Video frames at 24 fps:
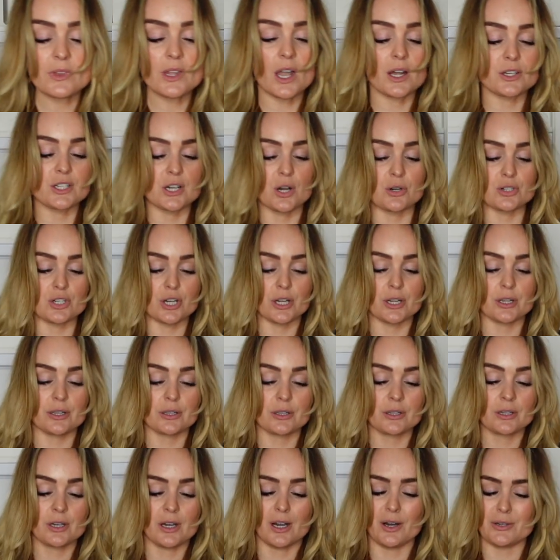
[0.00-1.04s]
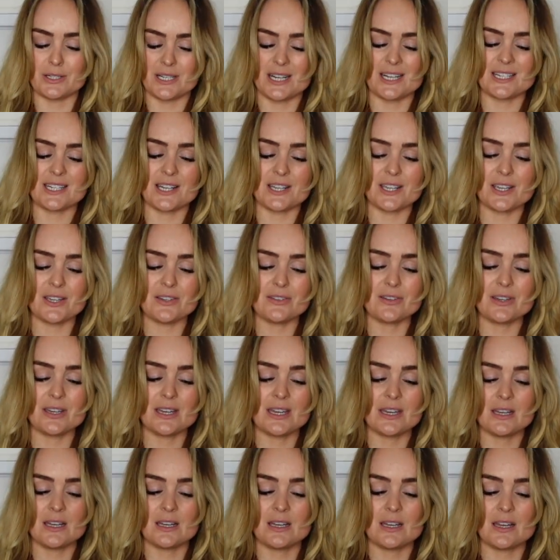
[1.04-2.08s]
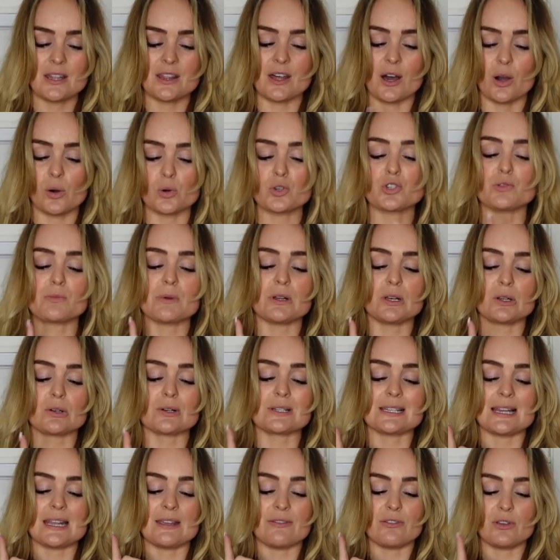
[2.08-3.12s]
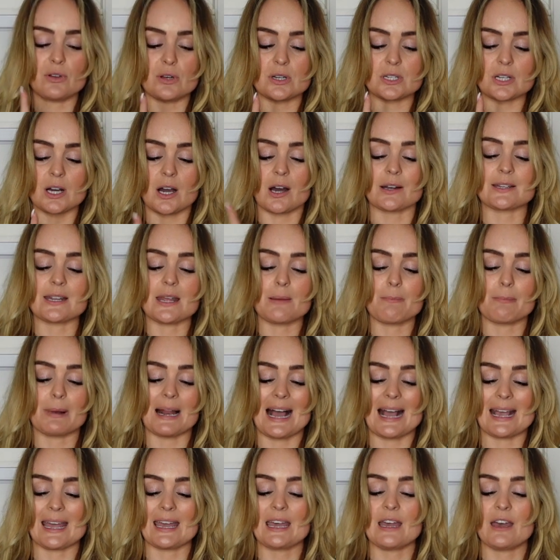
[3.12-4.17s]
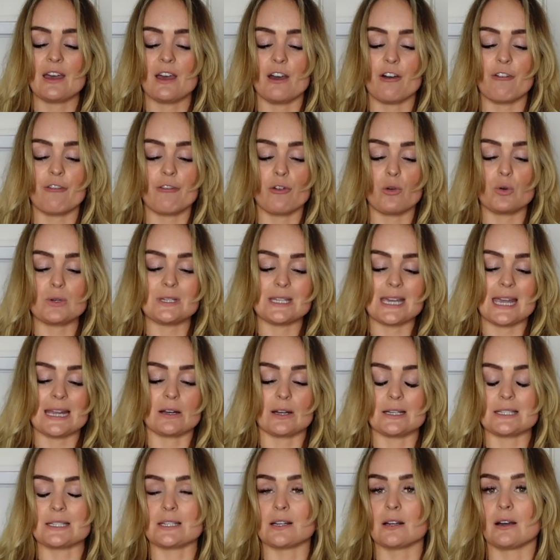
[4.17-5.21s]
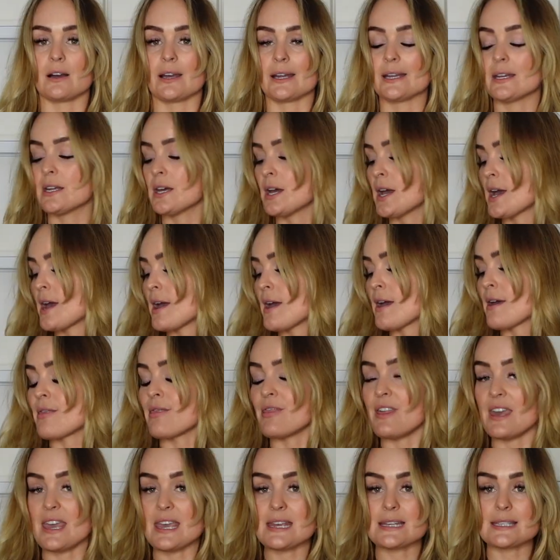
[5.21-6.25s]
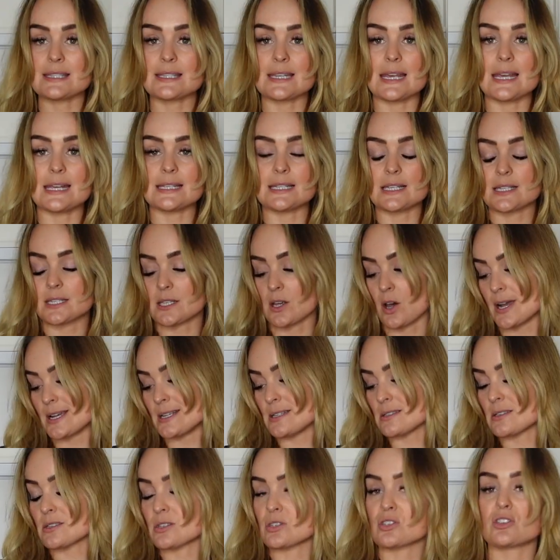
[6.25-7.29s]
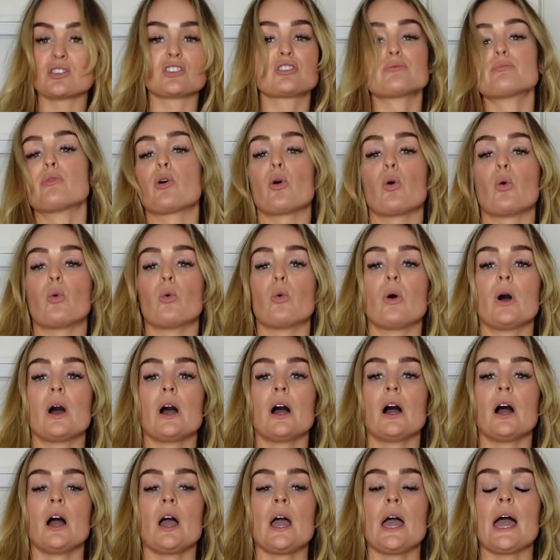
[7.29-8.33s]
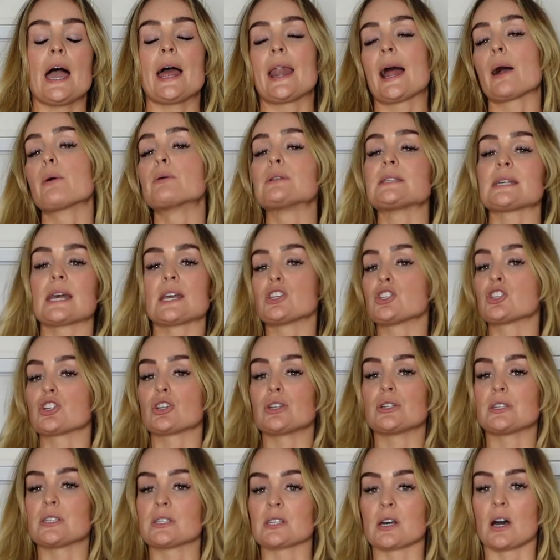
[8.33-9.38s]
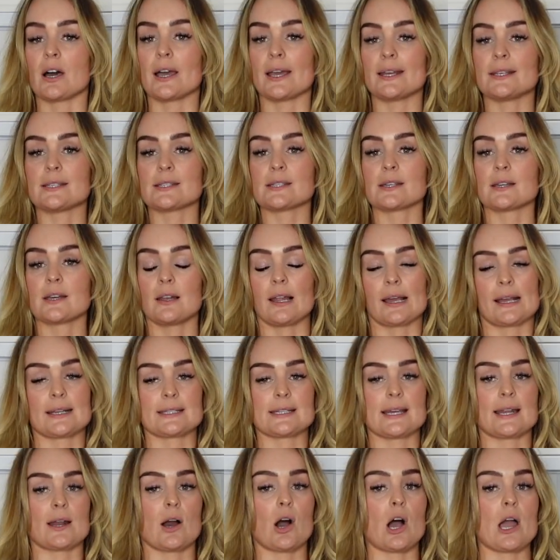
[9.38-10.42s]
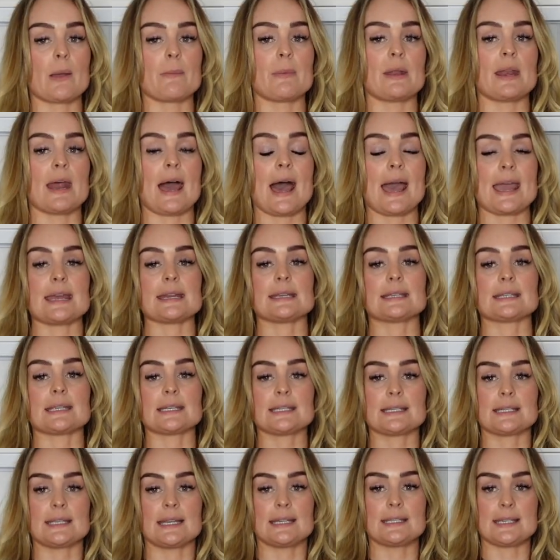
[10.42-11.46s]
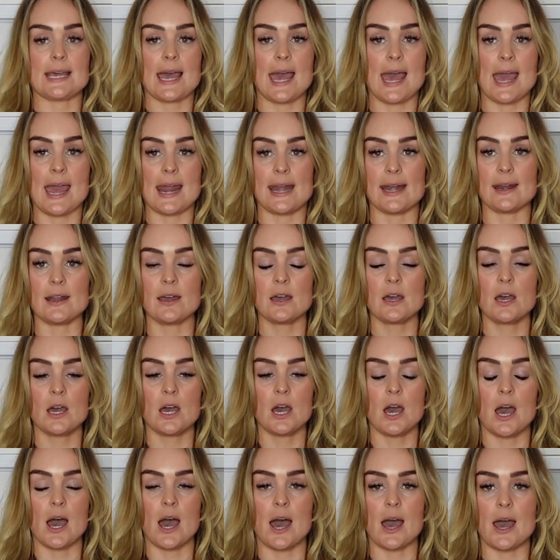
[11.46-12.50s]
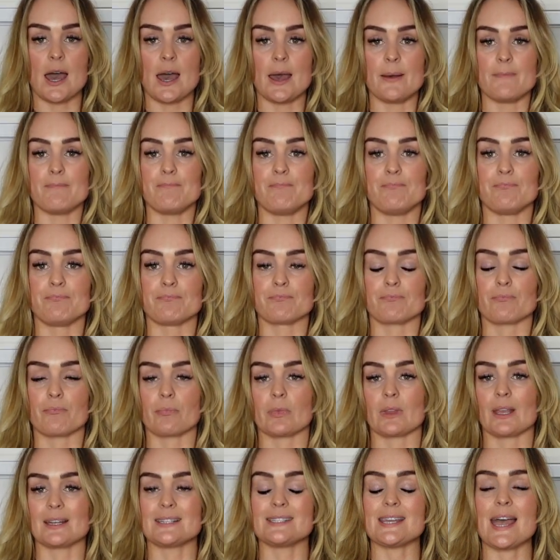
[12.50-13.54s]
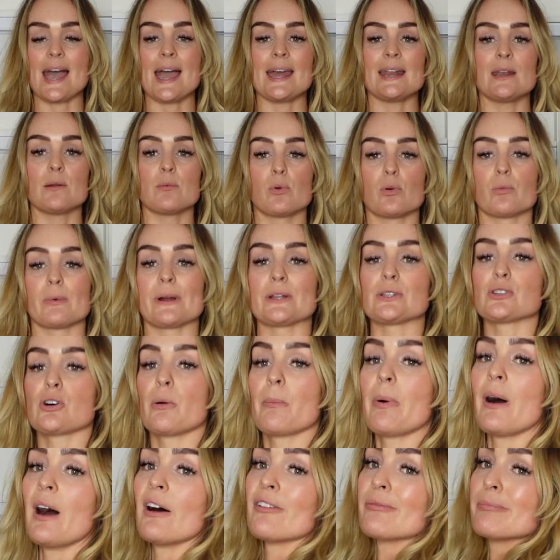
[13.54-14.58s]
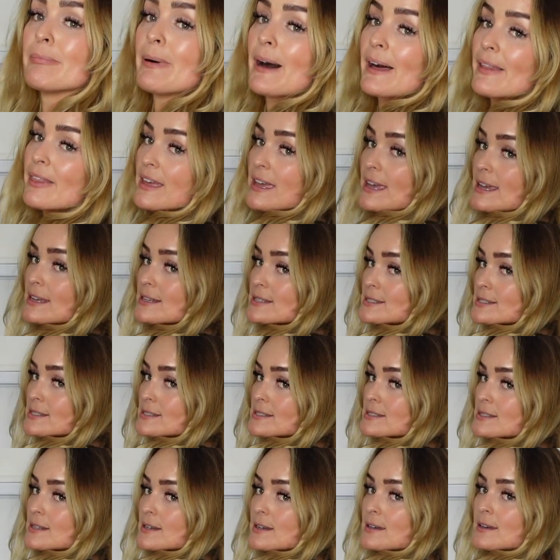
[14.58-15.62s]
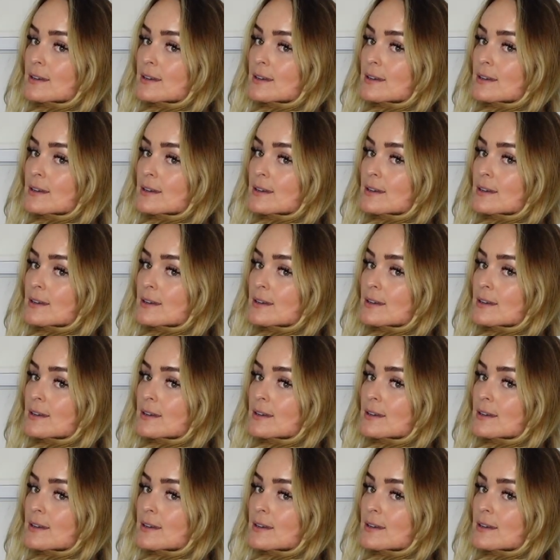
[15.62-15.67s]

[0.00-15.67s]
I told you. Oh, did I tell you? The ultimate long sleeve unitard in black, $48.99. This is a size small. And I would say it's true to size. Like I said, I'm an 8 to 10. 10 more my top half, but this,